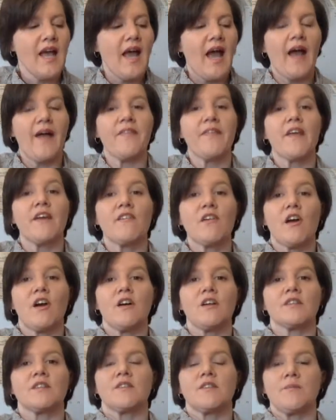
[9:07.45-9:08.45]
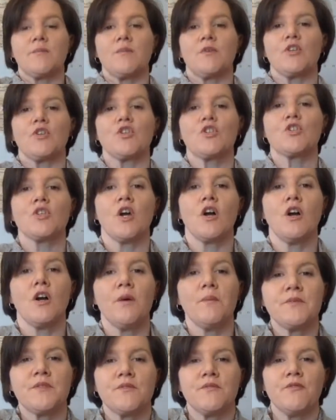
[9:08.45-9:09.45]
And there are some
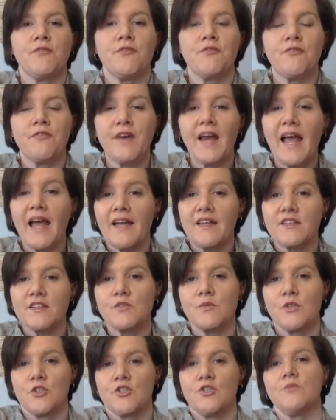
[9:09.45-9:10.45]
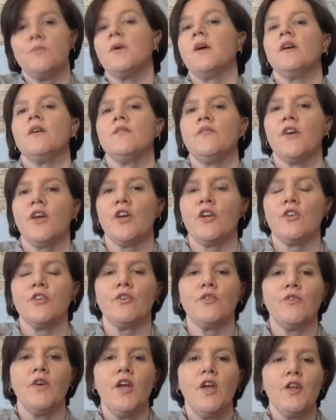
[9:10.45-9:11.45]
sharps and flats, which you might have heard
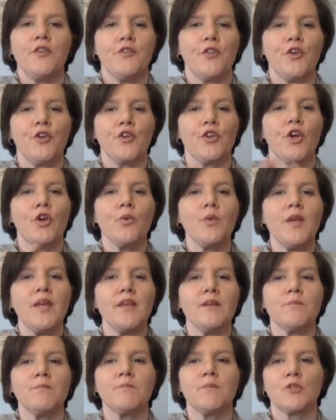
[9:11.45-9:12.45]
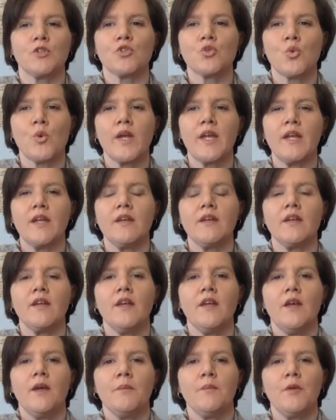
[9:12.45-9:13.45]
of, that go in between.
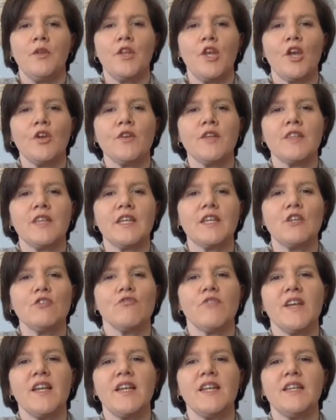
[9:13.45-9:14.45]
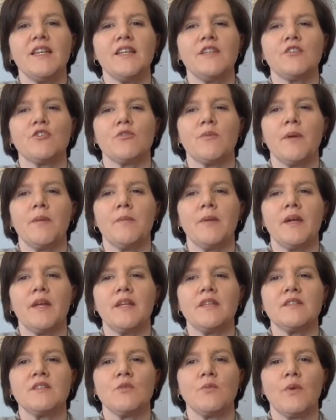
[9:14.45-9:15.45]
But the only thing you really need to remember
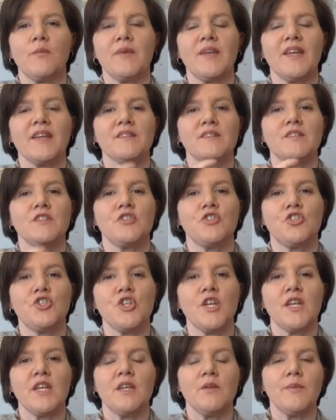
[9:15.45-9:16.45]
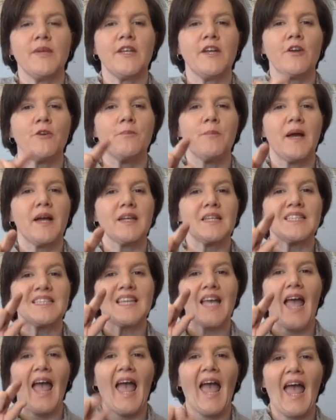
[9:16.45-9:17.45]
is that when we get to G, we go back to
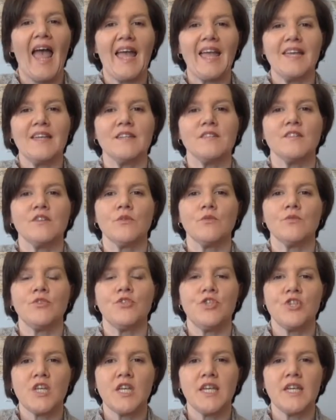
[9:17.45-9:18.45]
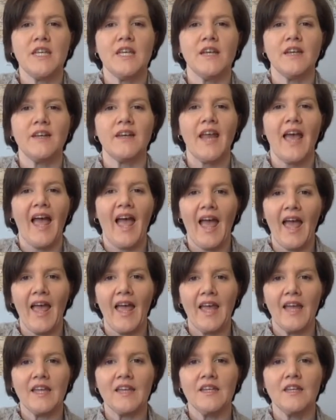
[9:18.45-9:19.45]
A. So G and
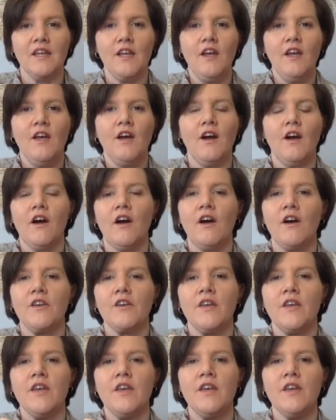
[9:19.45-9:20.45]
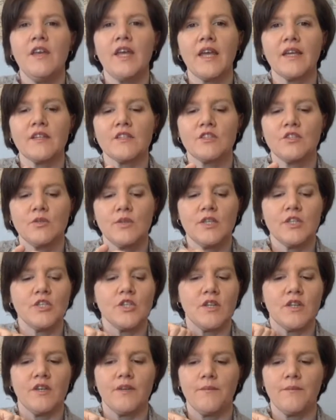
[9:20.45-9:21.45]
A are next to each other.